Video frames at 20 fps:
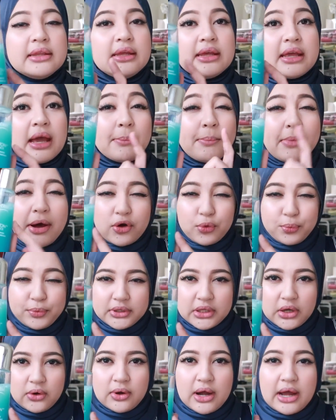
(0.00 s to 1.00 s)
ni yang baru pun
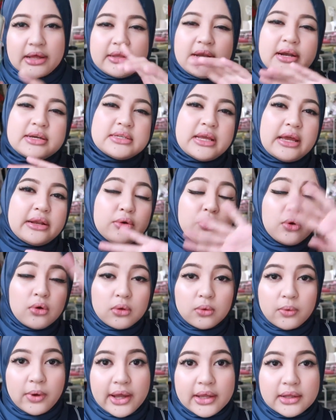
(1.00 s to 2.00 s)
tau. There's an
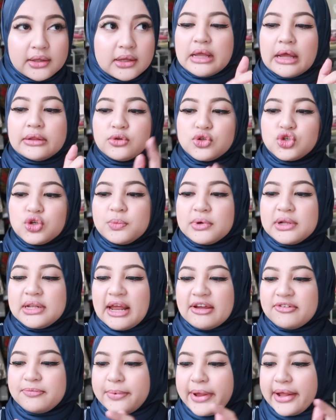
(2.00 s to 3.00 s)
old one. Dan tu cuma
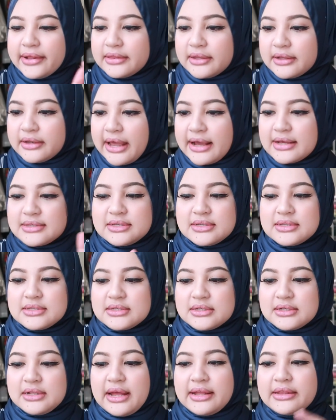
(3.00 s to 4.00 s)
Life Plankton
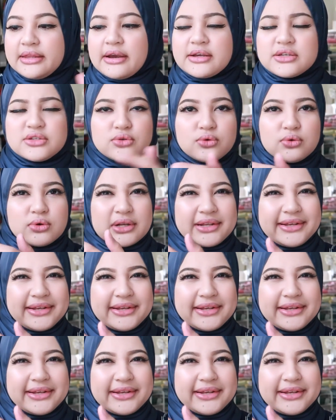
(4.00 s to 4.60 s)
Essence. Like there's no